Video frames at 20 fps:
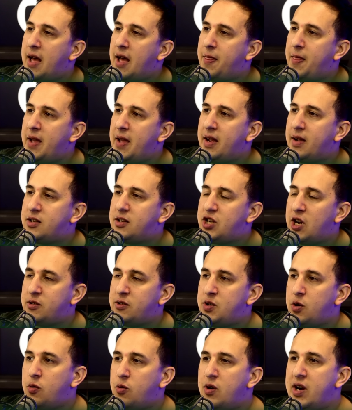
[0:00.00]
think
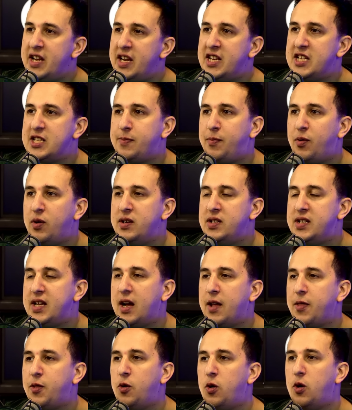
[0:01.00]
Chelsea were really disappointing,
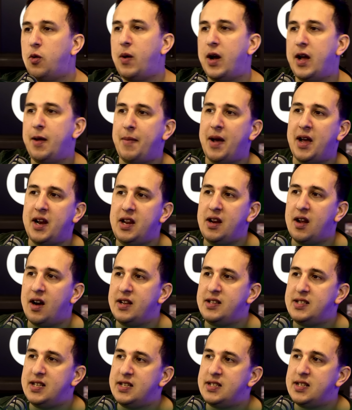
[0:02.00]
I thought, away at Man
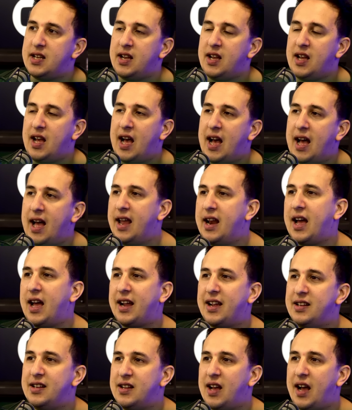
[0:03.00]
United. And
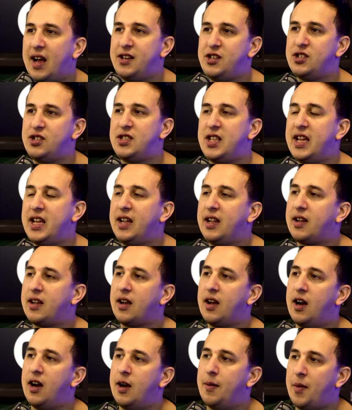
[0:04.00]
I just think
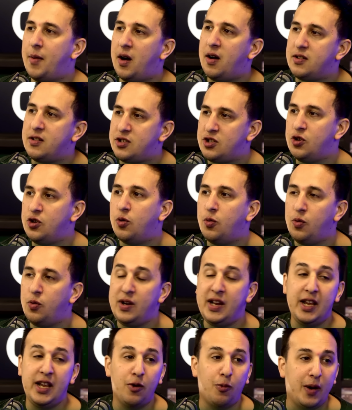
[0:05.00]
Arsenal
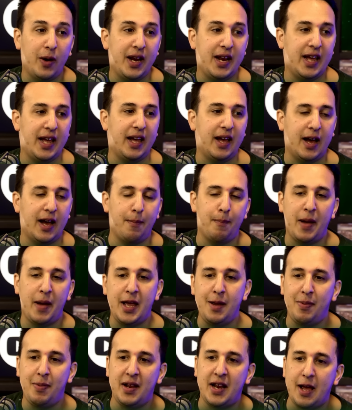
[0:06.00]
need a win here. And
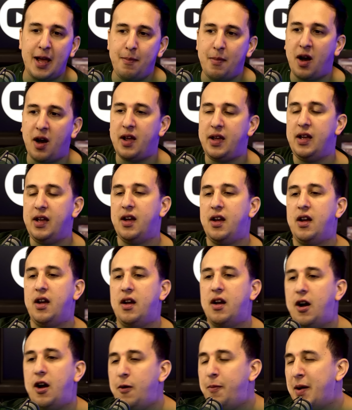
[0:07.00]
maybe they might
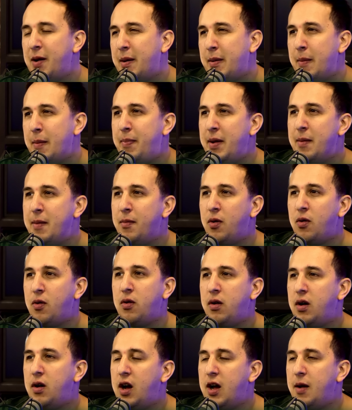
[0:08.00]
open up a bit
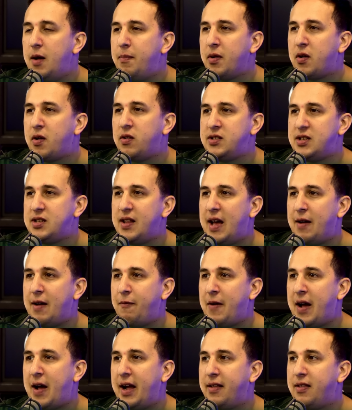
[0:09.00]
more because of that
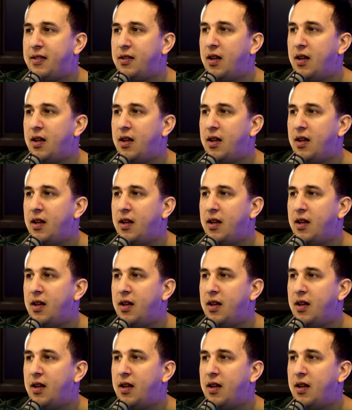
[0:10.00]
fact,